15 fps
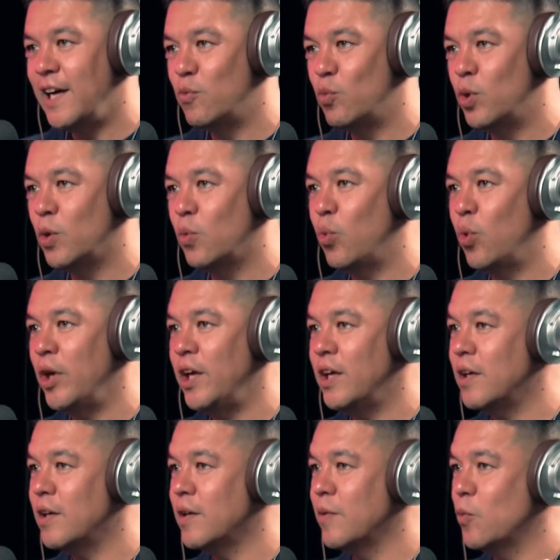and will
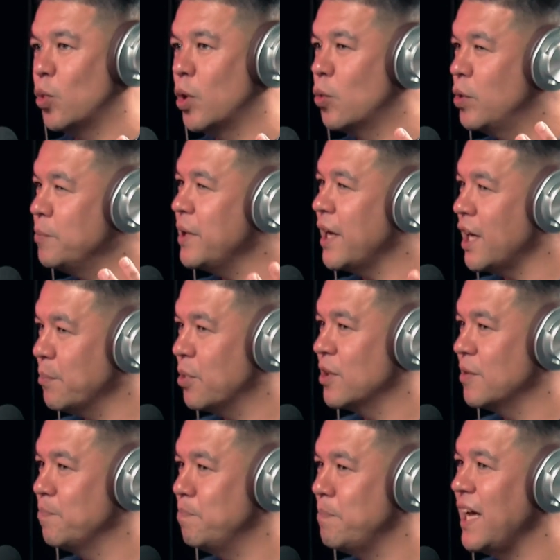we be able
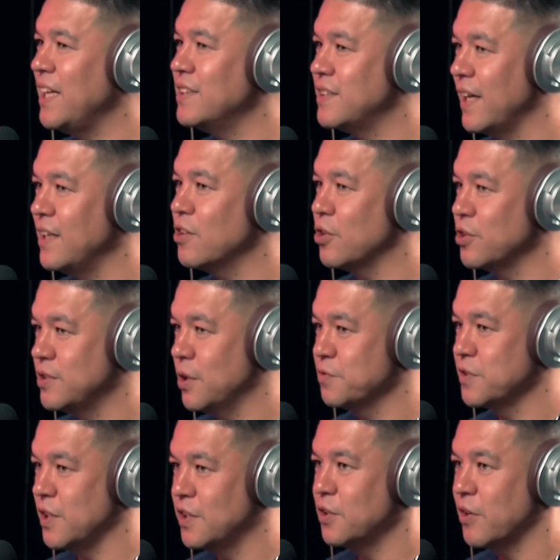to maintain
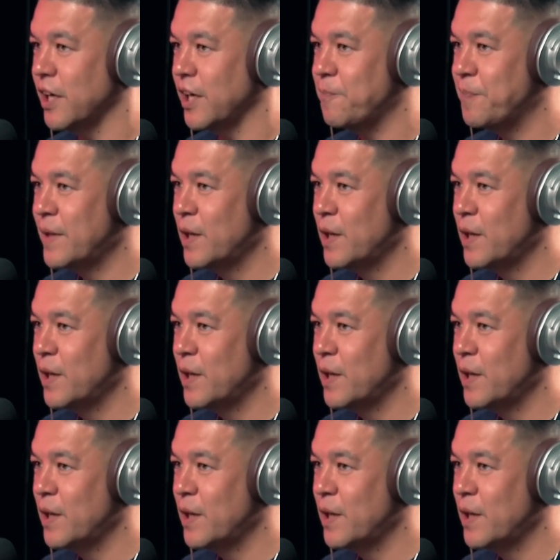ourselves hungry,